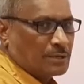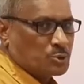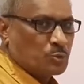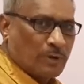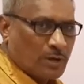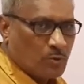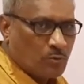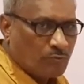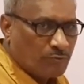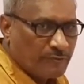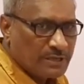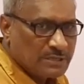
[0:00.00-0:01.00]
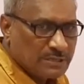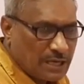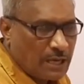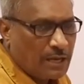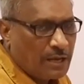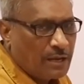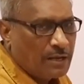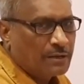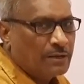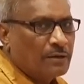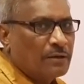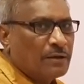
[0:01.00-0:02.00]
Tomorrow we will see
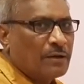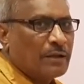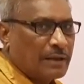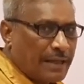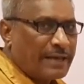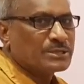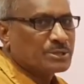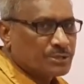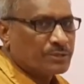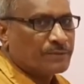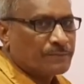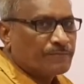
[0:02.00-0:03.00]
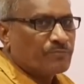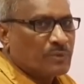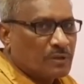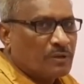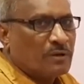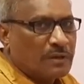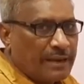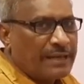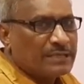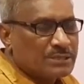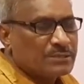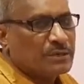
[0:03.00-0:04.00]
the next
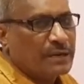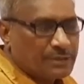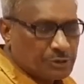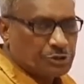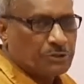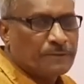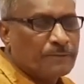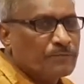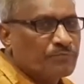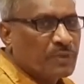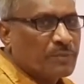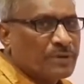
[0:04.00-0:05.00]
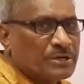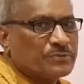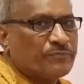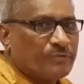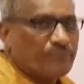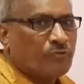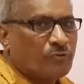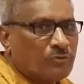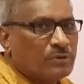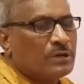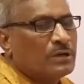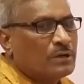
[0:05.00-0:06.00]
lecture. But
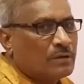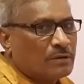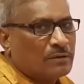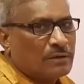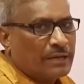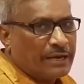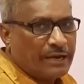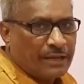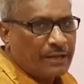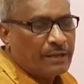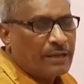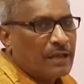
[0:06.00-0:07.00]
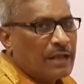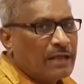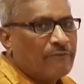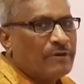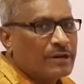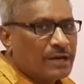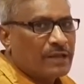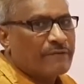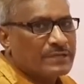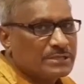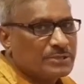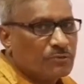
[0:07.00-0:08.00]
before ending, I will
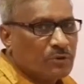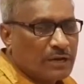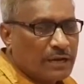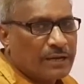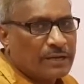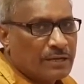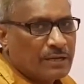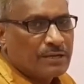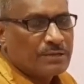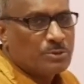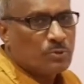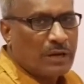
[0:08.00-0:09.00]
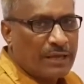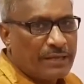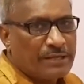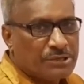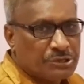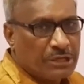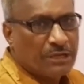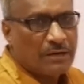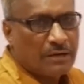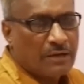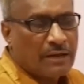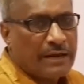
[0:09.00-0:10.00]
request you again to like,
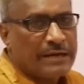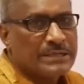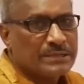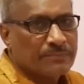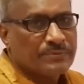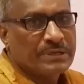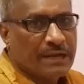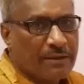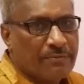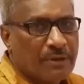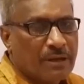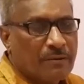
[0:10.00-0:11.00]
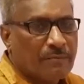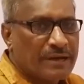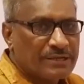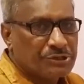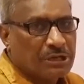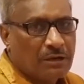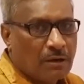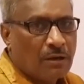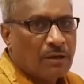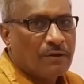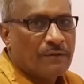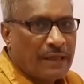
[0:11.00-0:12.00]
share and subscribe my channel.
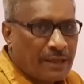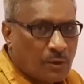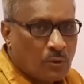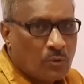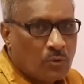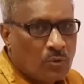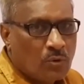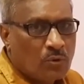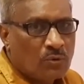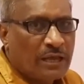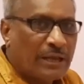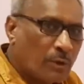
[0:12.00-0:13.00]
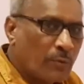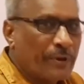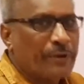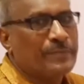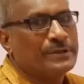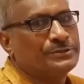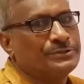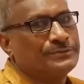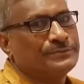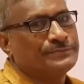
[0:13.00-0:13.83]
Thank you very much.